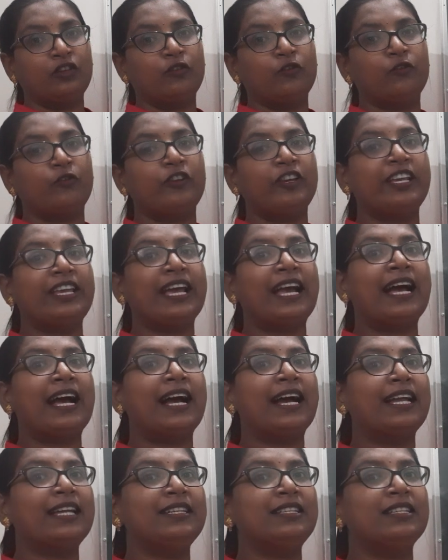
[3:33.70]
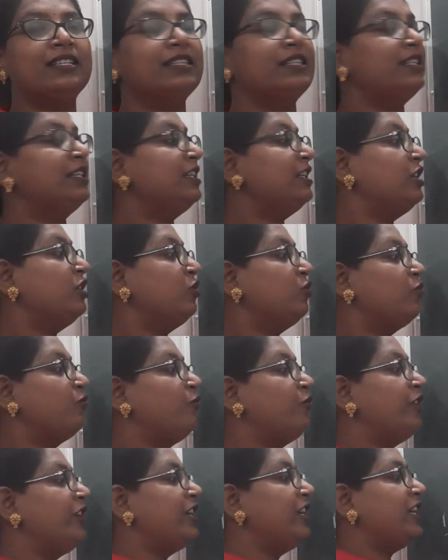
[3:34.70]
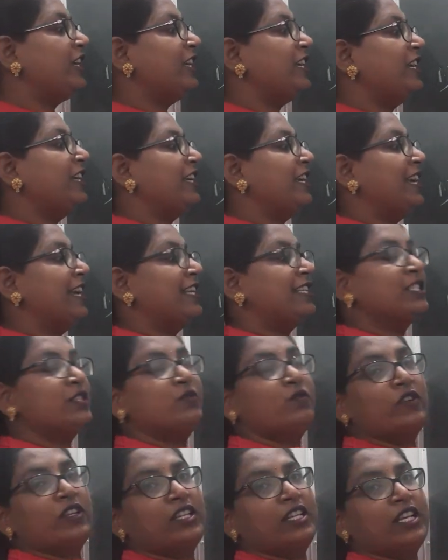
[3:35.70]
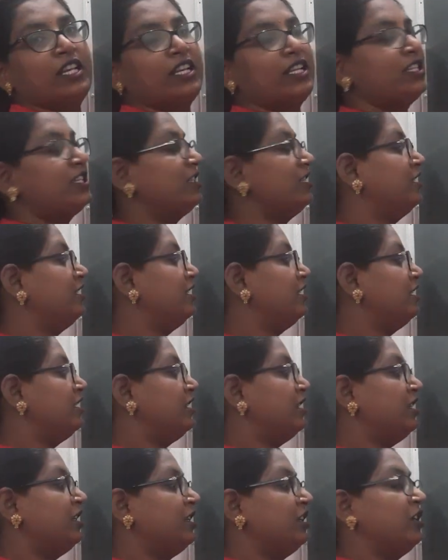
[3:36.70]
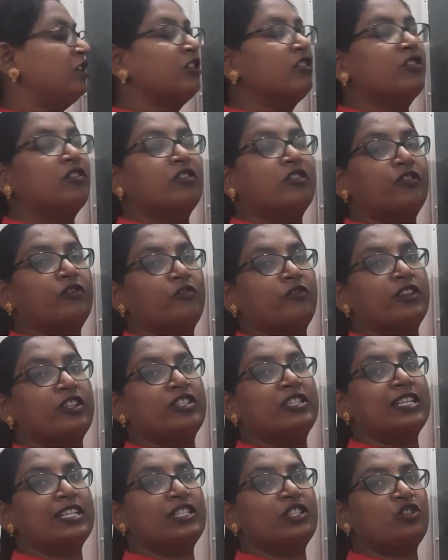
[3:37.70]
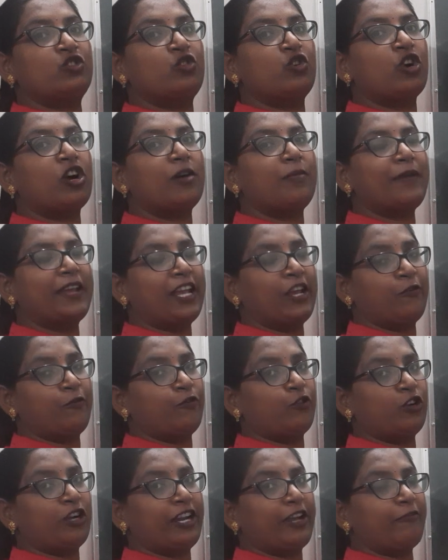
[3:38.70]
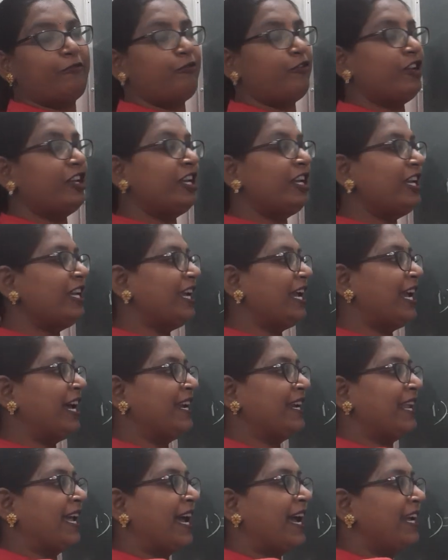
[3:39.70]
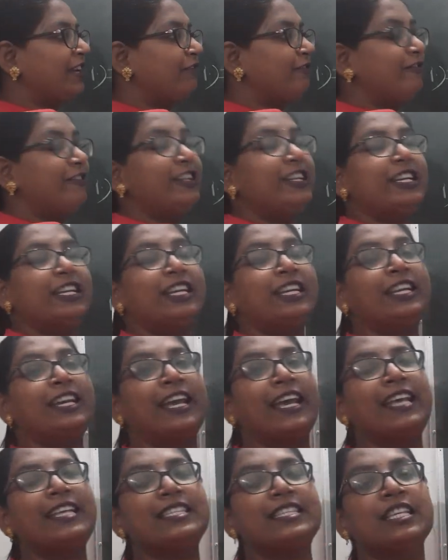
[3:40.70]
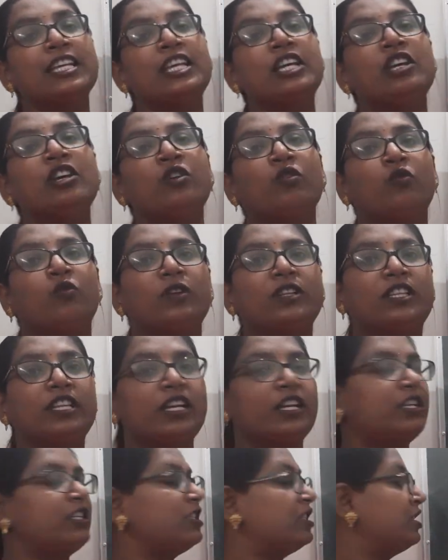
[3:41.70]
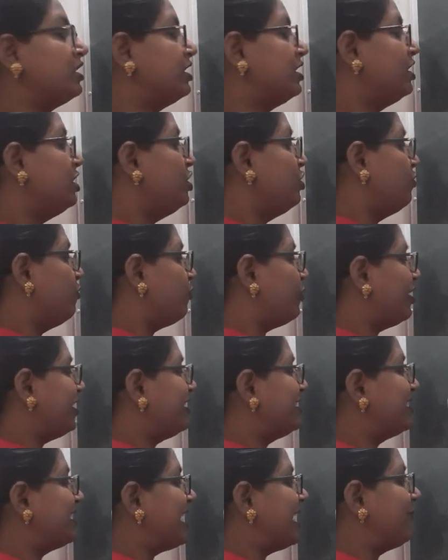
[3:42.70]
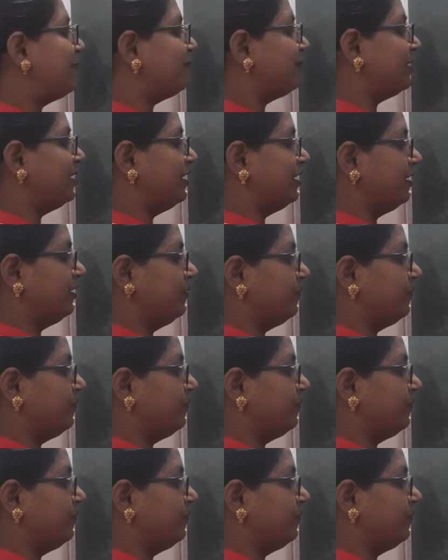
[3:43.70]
we add VES with it. We just drop F or FE and add VES with it. For example,